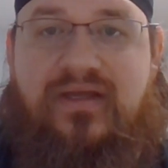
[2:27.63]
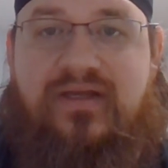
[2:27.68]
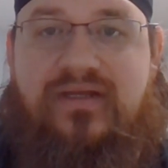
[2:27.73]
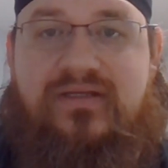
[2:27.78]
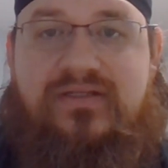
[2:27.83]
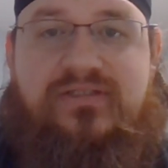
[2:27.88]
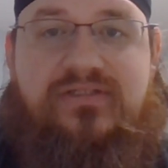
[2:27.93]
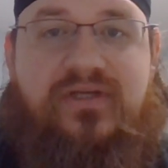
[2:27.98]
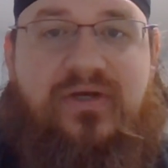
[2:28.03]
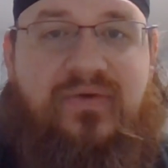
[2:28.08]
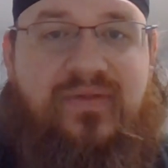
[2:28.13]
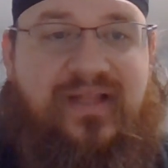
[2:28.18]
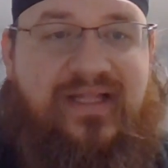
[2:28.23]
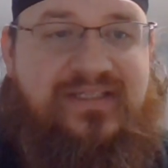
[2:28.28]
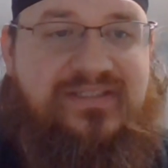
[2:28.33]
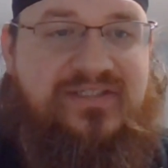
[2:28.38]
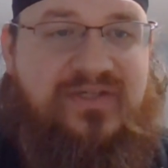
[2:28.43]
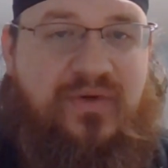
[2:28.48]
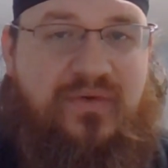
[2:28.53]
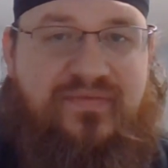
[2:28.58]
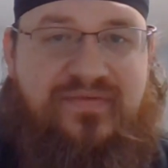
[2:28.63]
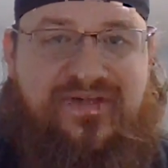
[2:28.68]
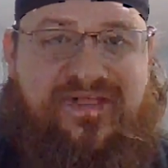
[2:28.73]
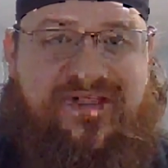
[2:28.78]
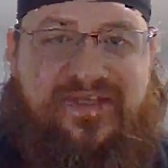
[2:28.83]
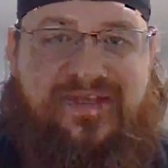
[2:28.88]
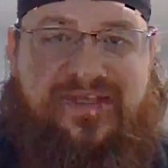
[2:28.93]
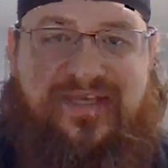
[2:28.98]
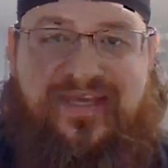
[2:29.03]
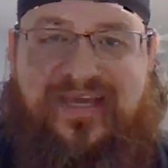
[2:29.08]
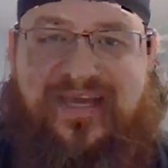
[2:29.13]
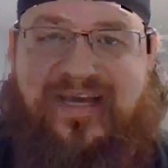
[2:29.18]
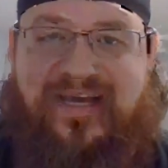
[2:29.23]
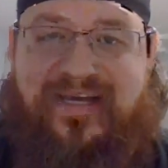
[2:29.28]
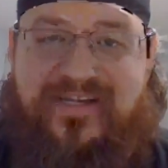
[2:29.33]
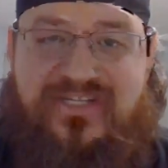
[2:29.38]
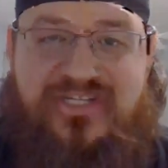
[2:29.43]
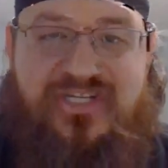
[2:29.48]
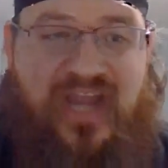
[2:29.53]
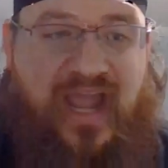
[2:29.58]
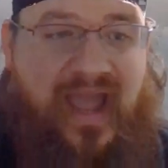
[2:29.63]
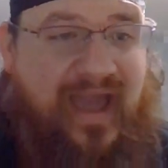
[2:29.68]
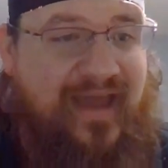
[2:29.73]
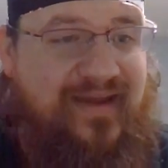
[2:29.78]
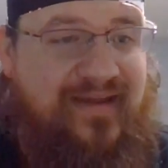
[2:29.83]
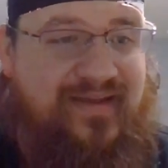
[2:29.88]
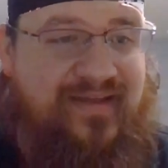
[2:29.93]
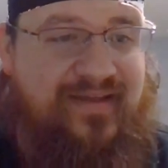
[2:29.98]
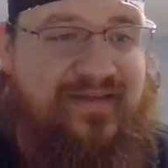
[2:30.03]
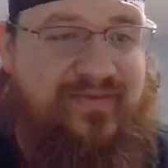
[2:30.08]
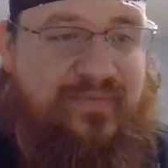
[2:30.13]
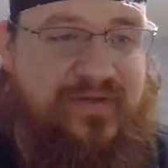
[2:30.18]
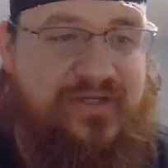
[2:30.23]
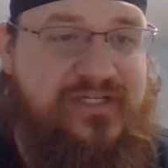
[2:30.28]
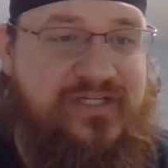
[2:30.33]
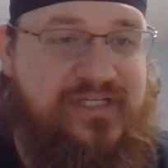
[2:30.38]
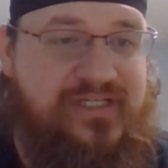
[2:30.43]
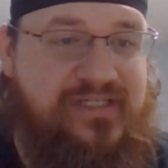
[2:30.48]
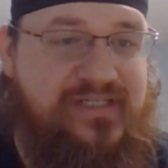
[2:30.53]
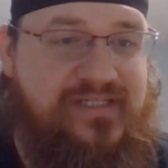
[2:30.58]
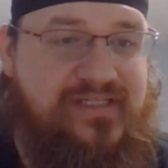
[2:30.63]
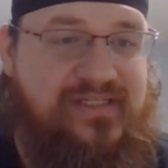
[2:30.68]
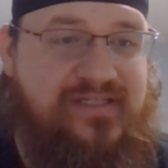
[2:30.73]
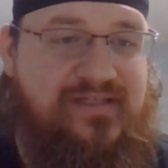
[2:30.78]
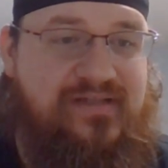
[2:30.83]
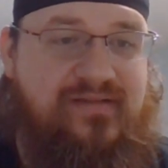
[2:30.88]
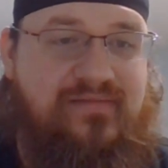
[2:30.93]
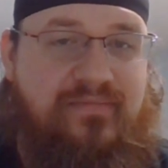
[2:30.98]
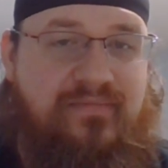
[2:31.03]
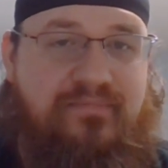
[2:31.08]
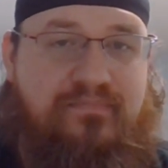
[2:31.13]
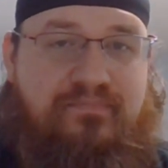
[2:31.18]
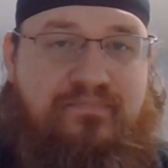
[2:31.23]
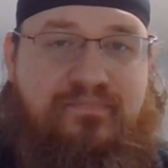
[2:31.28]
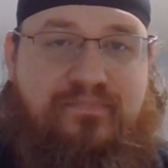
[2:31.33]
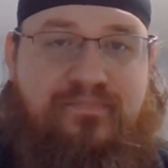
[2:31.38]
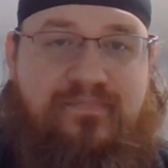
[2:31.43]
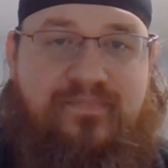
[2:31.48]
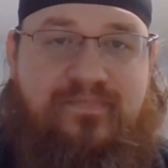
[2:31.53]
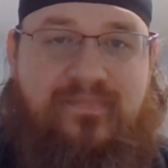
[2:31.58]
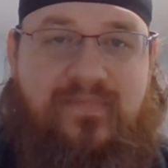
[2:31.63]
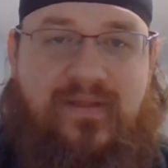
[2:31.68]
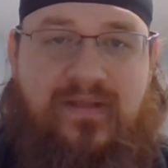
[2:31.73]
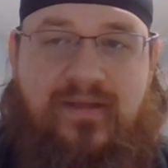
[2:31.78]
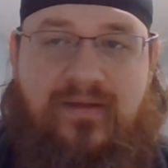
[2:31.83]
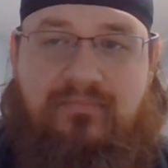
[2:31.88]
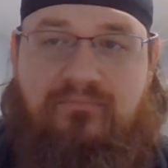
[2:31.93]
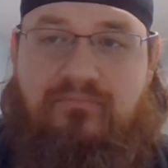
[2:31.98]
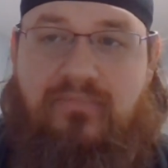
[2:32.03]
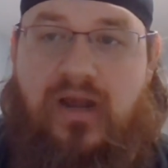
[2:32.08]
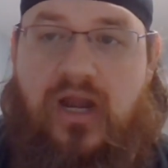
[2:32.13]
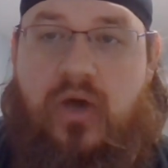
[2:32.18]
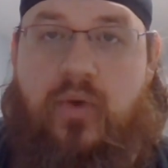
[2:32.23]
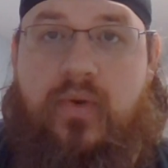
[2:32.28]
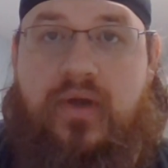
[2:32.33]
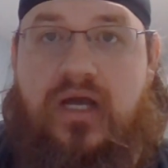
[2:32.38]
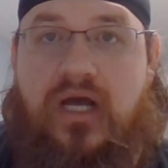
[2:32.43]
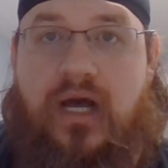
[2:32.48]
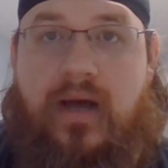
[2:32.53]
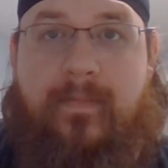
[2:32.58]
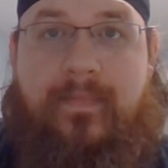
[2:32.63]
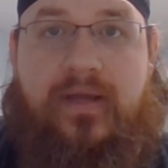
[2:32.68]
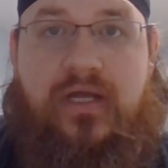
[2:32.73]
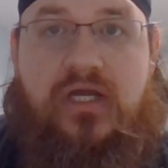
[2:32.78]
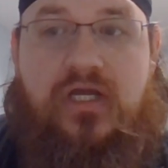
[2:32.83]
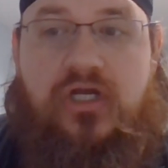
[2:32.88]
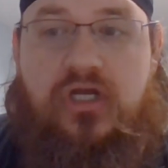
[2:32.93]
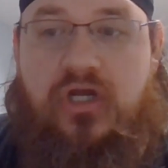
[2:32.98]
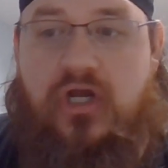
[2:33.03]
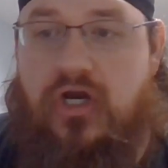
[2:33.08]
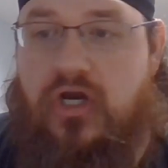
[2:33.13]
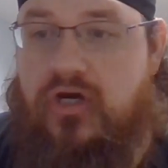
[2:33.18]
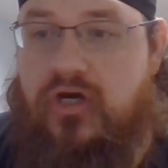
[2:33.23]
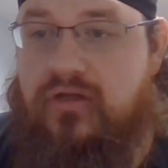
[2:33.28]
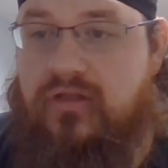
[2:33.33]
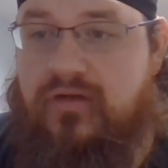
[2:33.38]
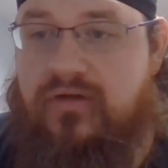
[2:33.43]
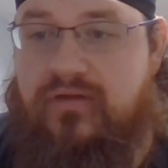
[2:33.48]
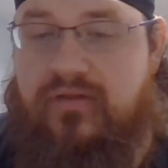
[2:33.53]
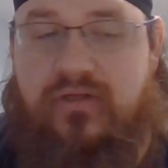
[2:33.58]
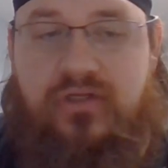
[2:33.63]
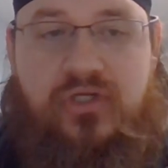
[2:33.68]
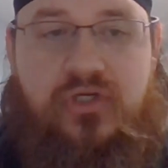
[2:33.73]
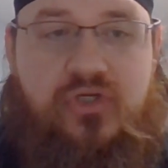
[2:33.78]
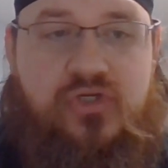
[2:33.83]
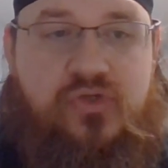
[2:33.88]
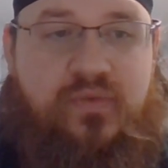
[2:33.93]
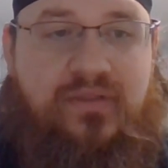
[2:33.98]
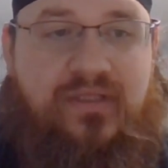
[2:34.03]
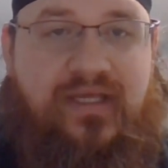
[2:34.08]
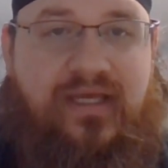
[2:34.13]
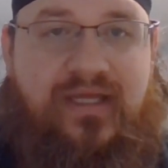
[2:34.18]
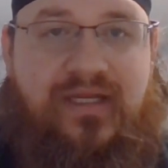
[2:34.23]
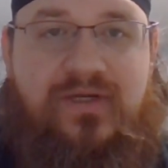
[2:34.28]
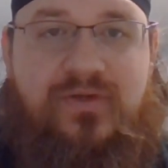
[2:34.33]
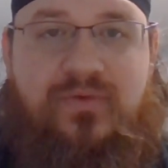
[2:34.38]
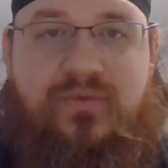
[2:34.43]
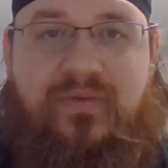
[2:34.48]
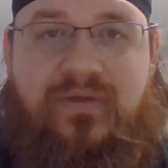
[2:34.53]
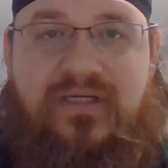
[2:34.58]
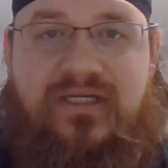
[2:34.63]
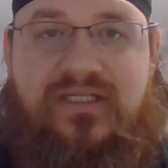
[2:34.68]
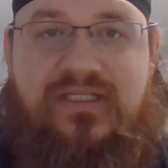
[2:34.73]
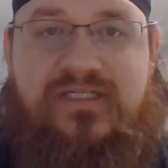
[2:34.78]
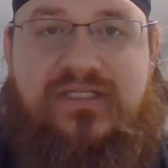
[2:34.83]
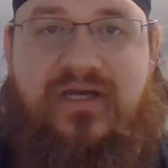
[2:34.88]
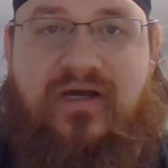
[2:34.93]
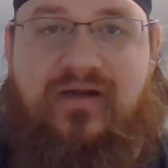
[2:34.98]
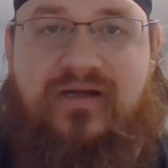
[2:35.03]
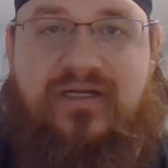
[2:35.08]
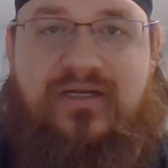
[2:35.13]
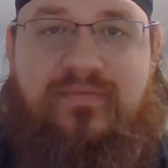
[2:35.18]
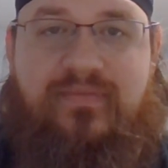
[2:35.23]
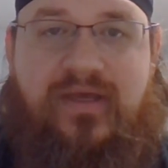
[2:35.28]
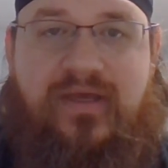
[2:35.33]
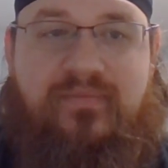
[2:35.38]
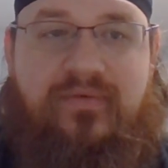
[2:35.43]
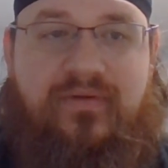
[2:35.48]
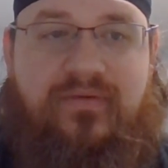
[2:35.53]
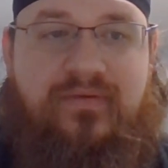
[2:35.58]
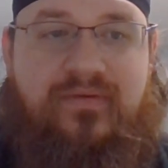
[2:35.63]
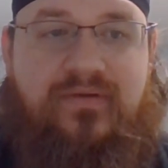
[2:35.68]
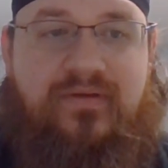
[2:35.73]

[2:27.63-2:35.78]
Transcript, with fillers: So let's go over to the uh, chat, which is blowing up earlier than usual, and we'll get to talking to people.